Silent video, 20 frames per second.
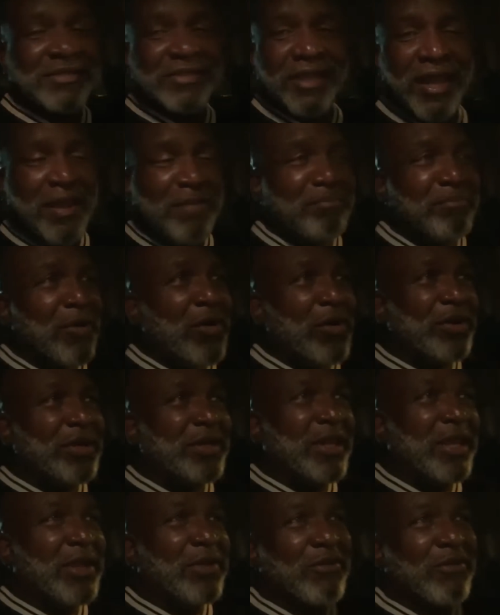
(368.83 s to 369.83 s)
more
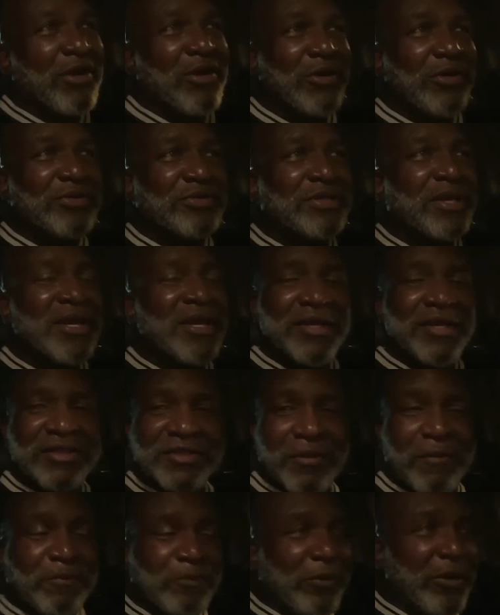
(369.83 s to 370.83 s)
Negroes to
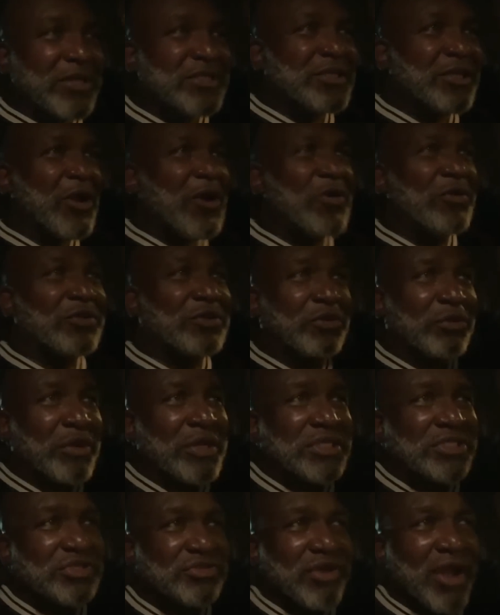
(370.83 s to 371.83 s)
prison on 3
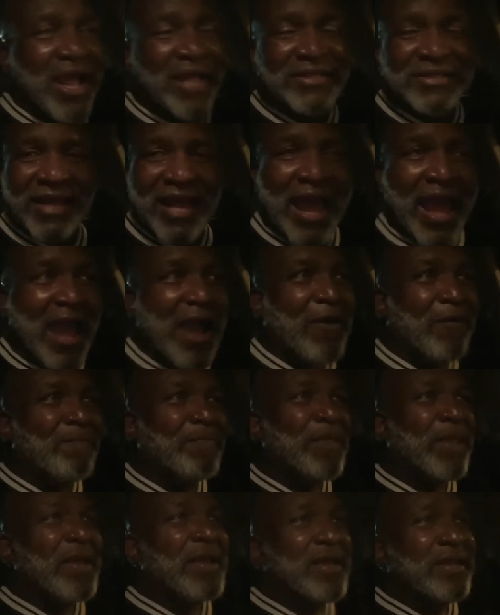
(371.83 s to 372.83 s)
strikes you're out
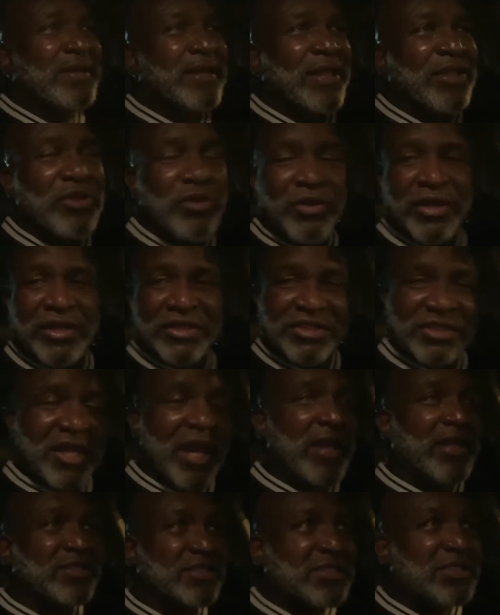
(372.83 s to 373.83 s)
that you can shake a
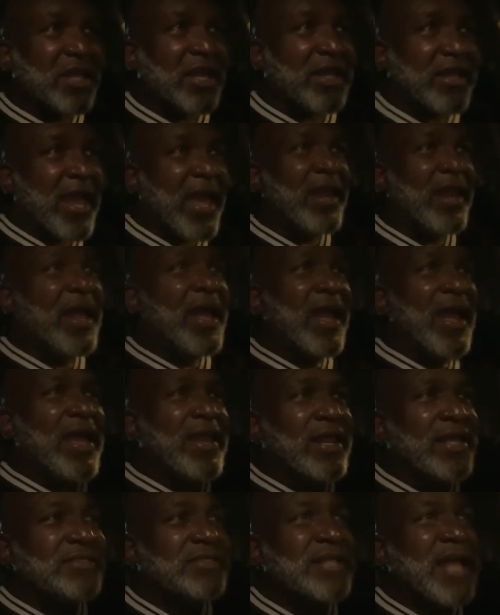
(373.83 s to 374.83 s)
stick at. And
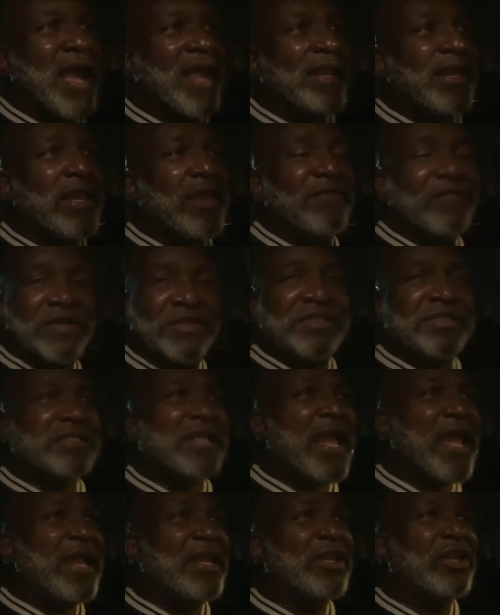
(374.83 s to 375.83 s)
it's not even
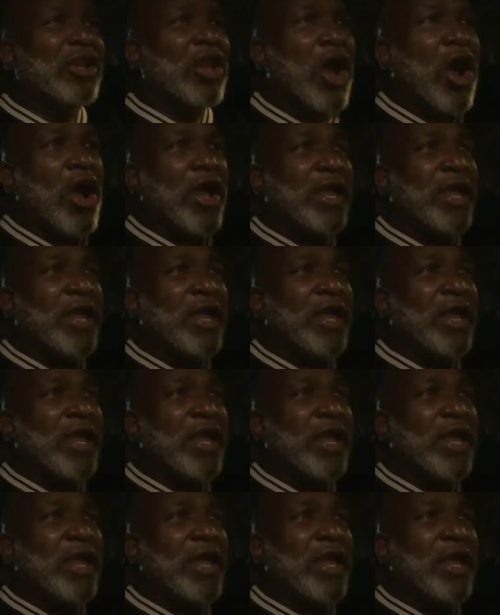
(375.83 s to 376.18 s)
state law. It